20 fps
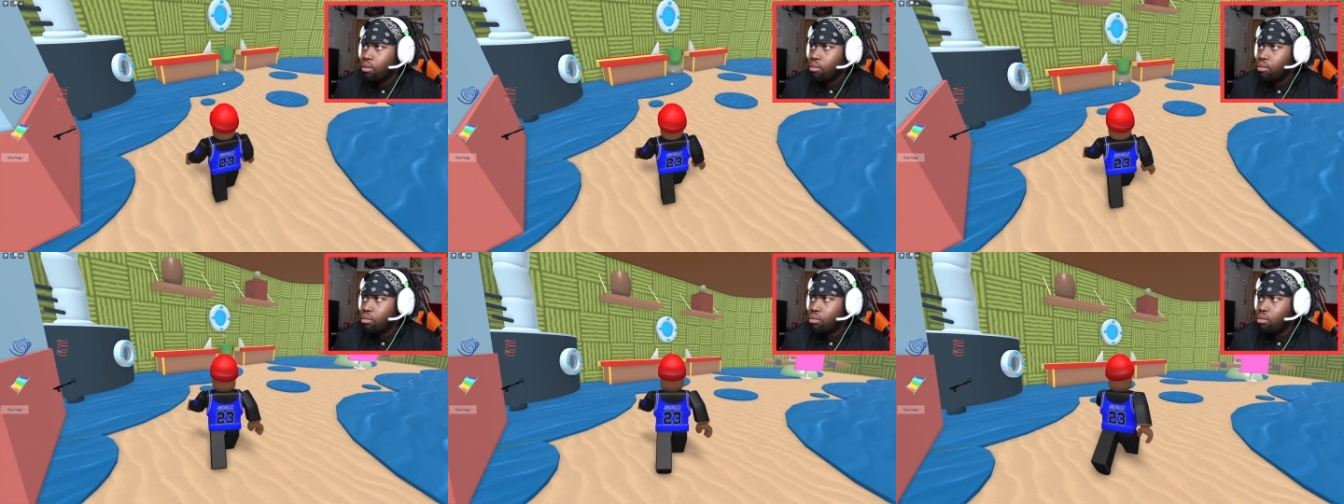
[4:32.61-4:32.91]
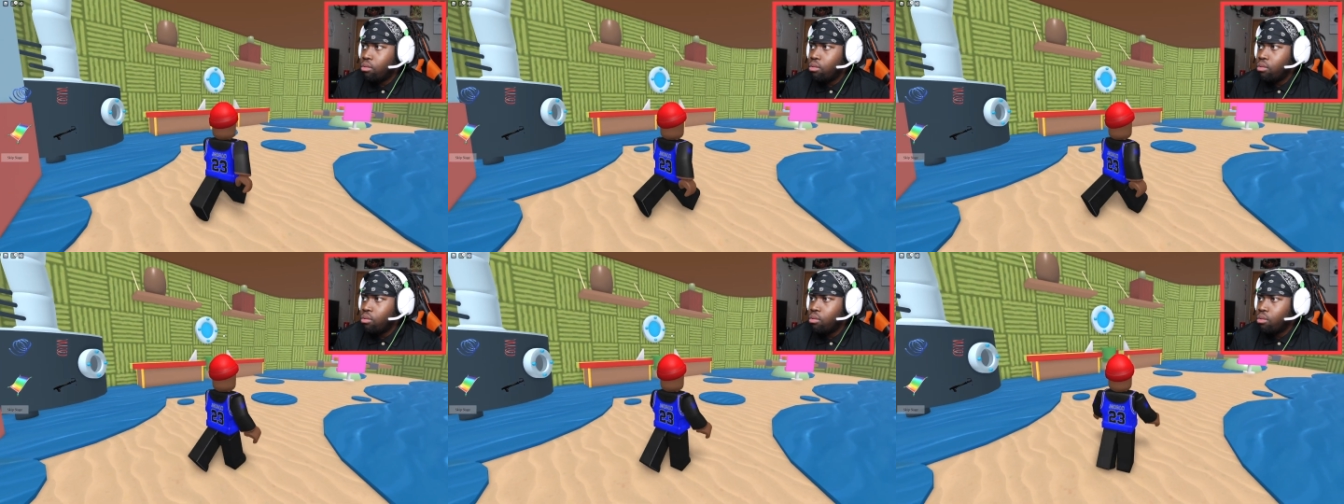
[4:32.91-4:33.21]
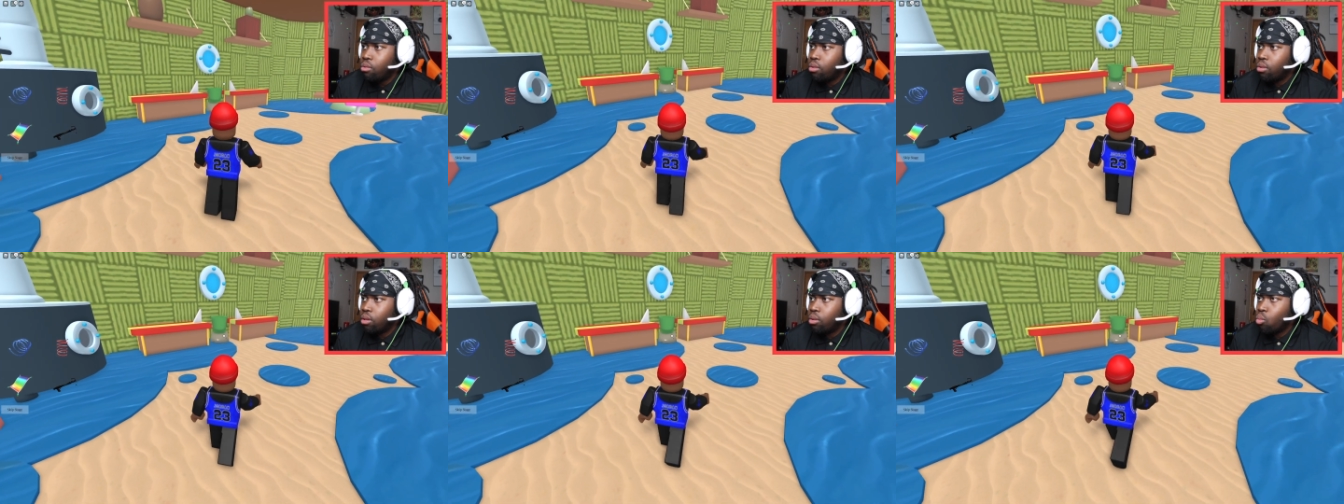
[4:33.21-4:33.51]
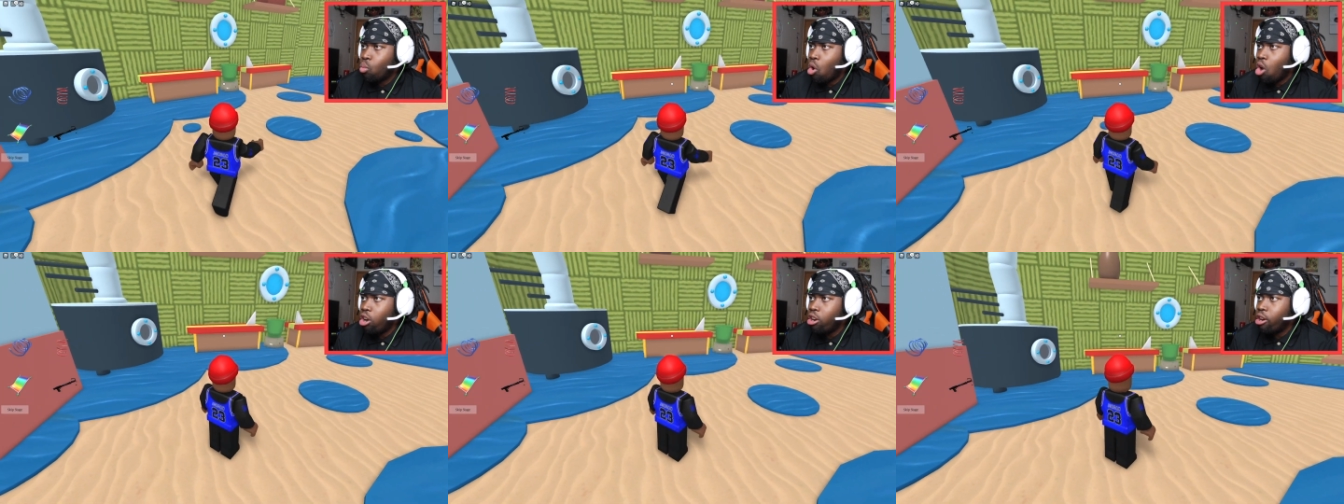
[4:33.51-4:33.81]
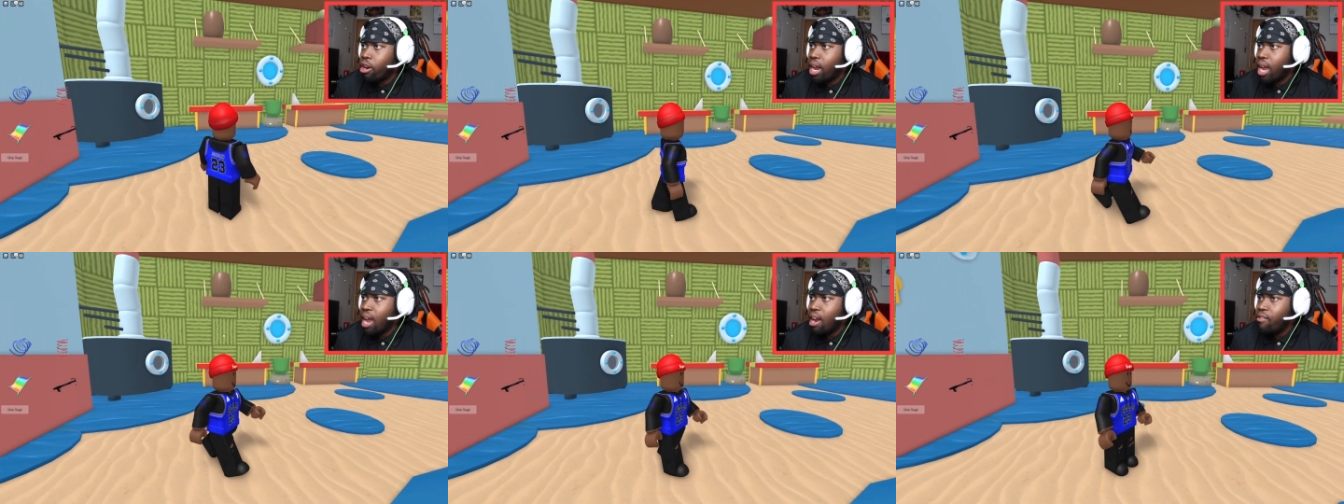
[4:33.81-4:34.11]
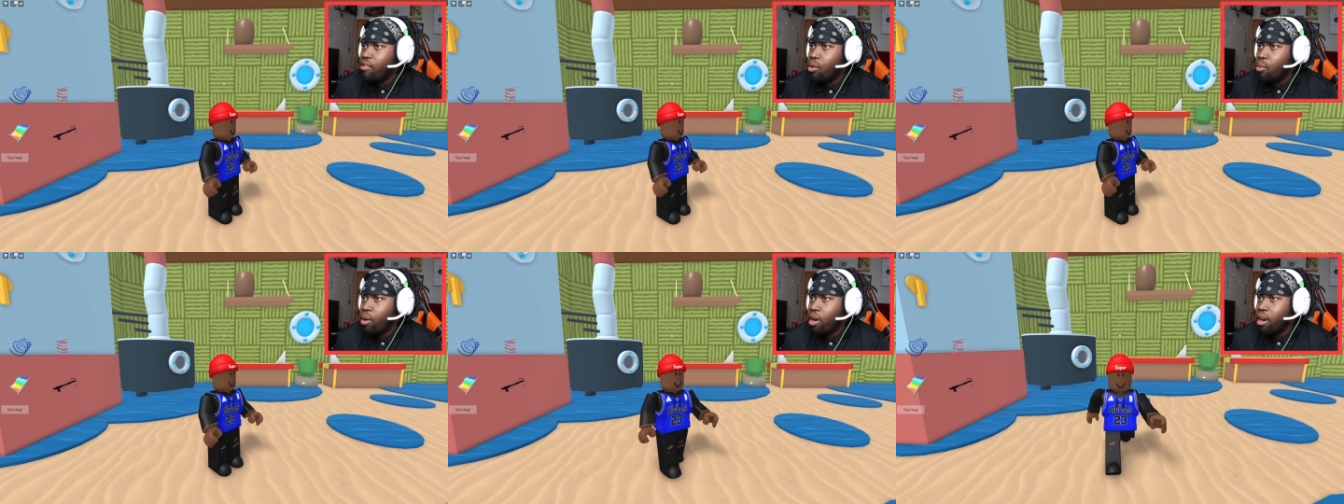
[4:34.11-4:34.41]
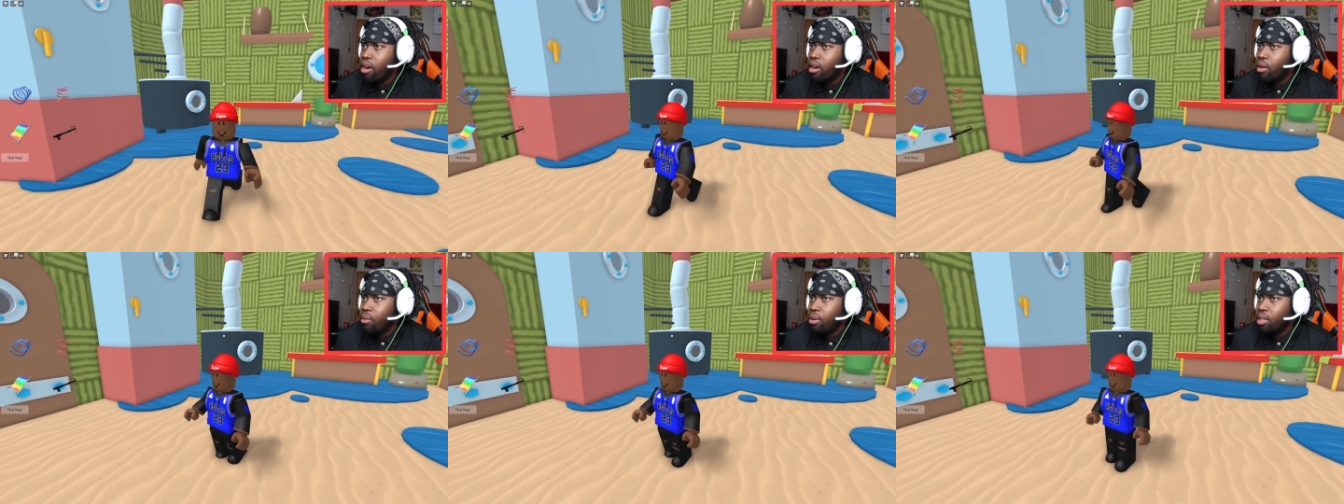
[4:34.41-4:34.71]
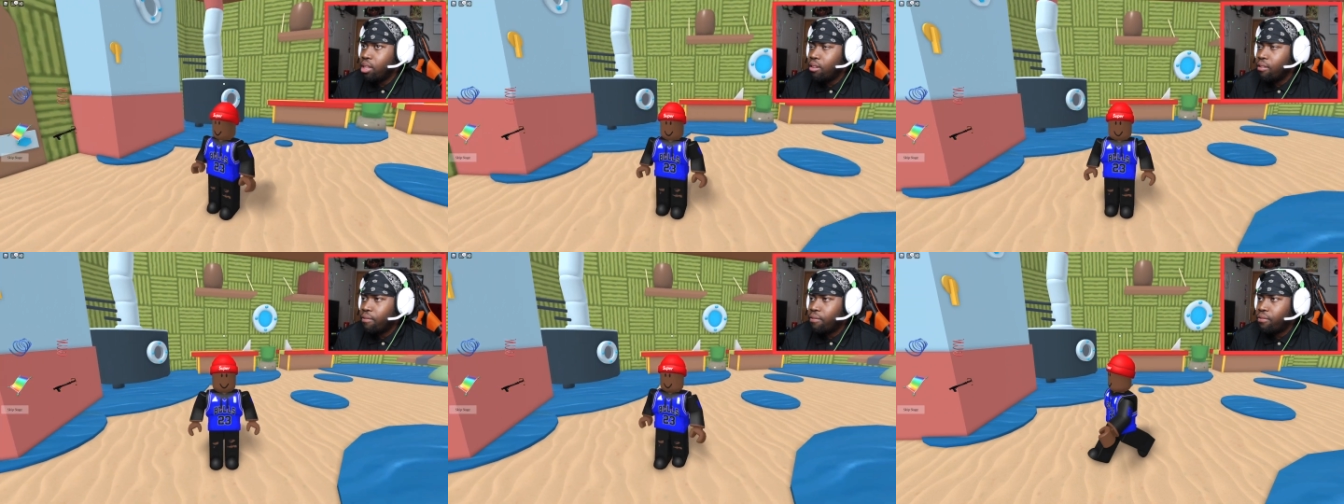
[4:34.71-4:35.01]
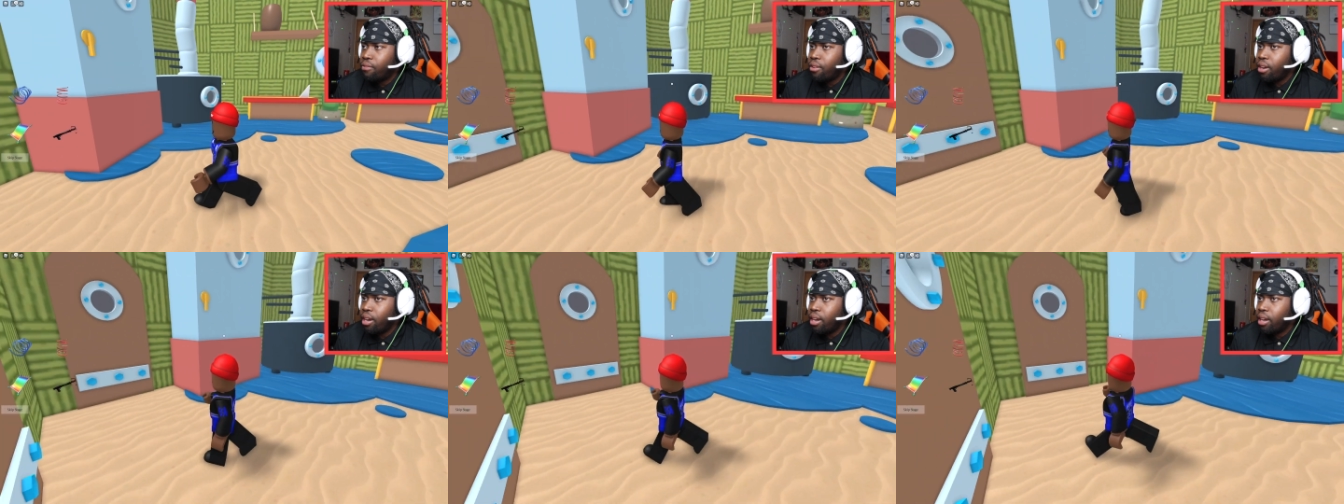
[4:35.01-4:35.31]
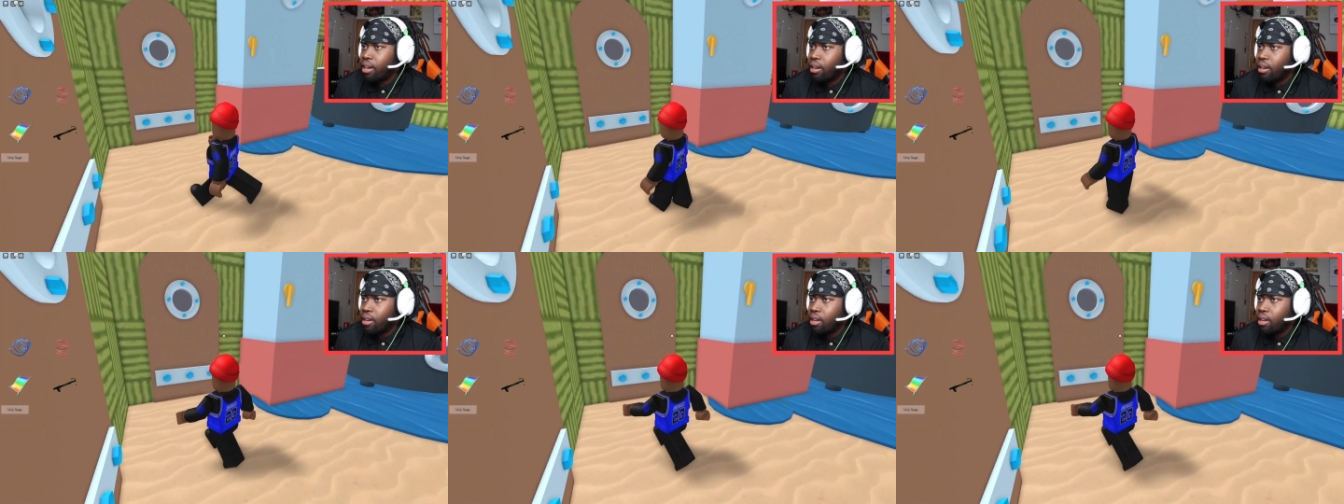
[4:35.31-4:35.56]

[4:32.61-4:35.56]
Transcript: Ooh, water everywhere. What the frick?